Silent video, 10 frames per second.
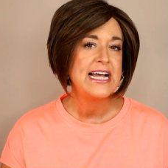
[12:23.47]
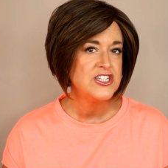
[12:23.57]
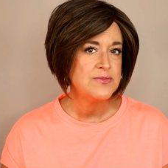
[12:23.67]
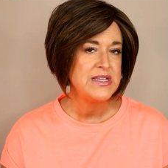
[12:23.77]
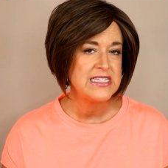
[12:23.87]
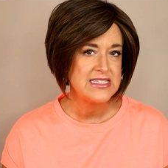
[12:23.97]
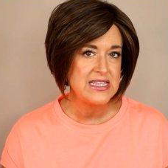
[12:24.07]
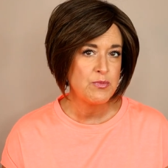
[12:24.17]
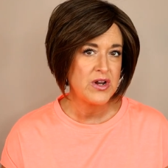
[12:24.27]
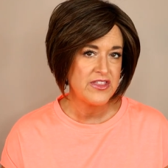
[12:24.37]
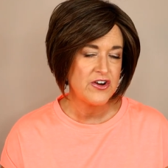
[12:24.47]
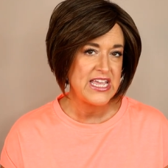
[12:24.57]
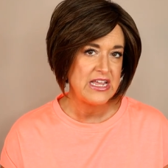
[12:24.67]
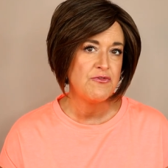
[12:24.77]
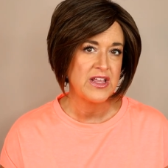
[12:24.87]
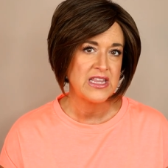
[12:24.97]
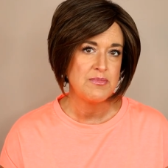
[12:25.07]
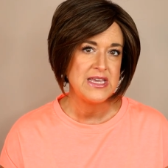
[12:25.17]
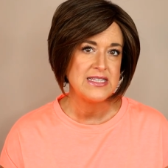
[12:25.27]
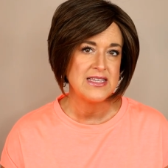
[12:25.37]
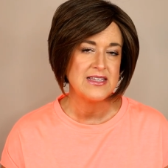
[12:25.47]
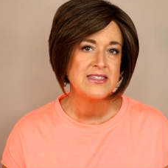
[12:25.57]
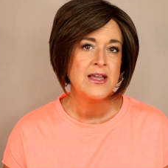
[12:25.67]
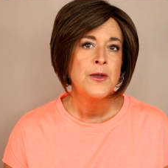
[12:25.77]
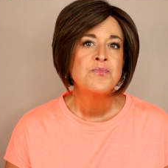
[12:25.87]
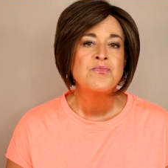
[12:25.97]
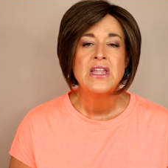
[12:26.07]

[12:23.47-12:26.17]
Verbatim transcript: that just means it's the, one of their heat friendly pieces.